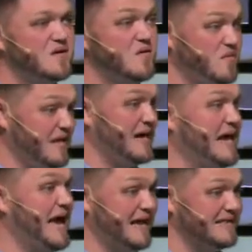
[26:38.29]
we got to
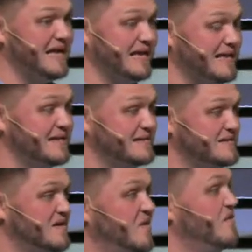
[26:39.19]
act like
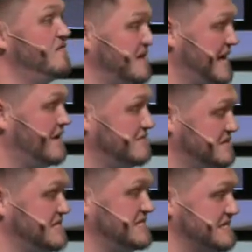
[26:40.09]
we've encountered
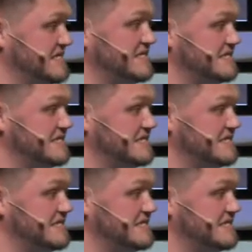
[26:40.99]
Jesus.